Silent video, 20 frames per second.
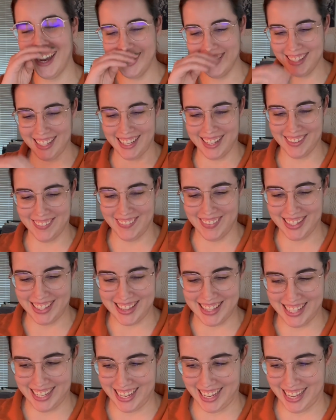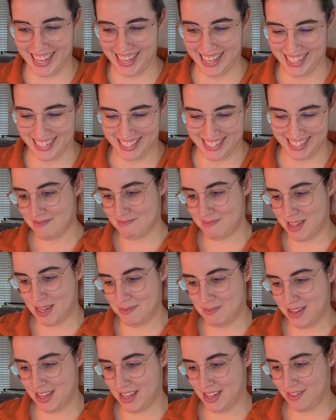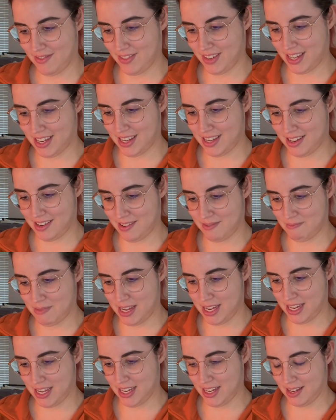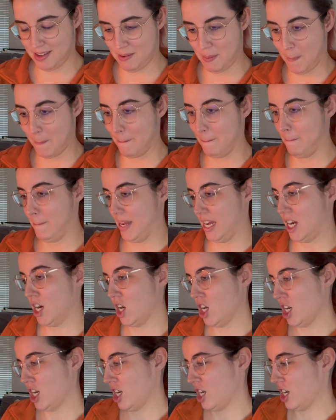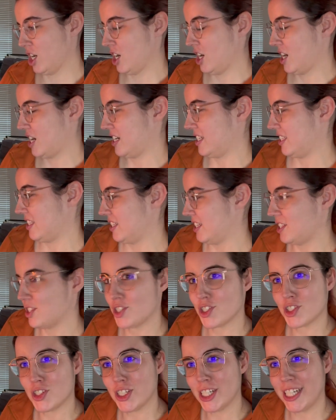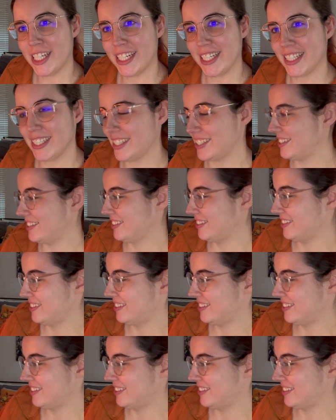What the heck? Maybe if I make it bigger on this screen?